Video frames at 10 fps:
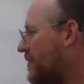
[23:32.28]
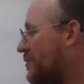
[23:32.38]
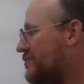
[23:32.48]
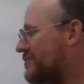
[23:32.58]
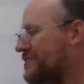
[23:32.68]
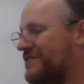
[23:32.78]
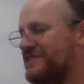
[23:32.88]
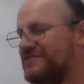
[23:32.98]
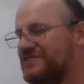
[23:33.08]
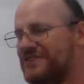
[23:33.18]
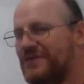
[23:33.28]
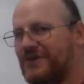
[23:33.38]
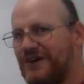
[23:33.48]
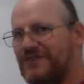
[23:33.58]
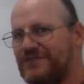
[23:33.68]
over a
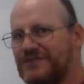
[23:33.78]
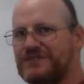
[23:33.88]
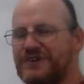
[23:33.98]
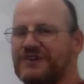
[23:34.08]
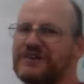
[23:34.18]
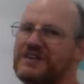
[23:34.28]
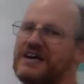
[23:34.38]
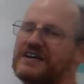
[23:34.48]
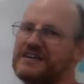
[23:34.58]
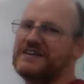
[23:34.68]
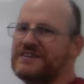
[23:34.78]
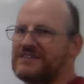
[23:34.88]
thunderstorm, well, first of all, good luck.